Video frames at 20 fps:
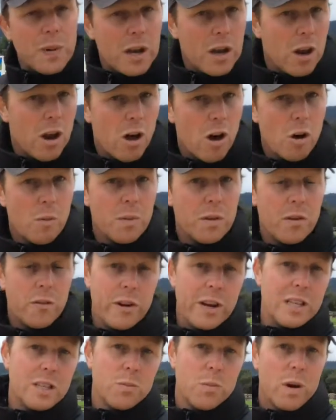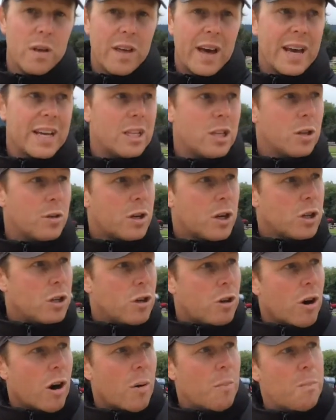bit long, but the reason why that is because
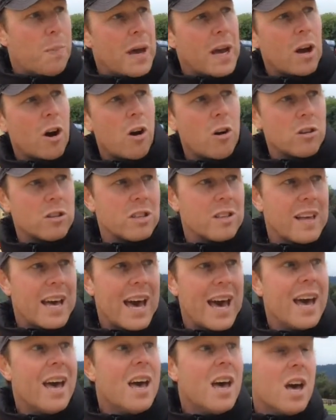you've got a big oxer there,